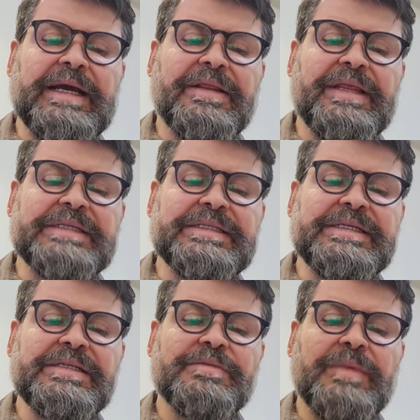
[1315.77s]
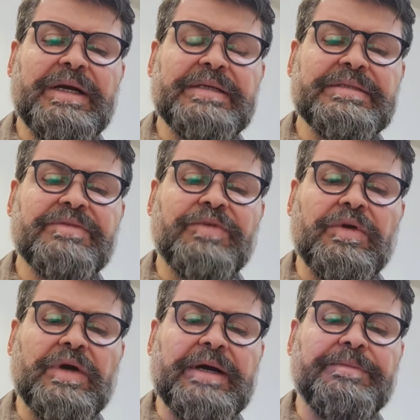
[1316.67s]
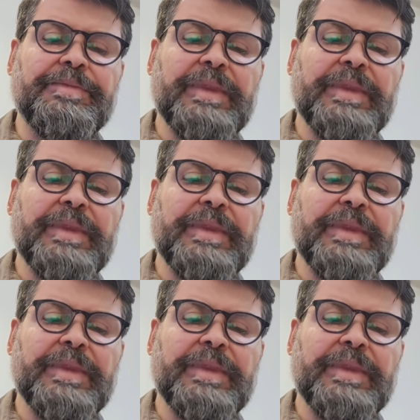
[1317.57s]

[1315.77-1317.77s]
at the 6-month follow-up.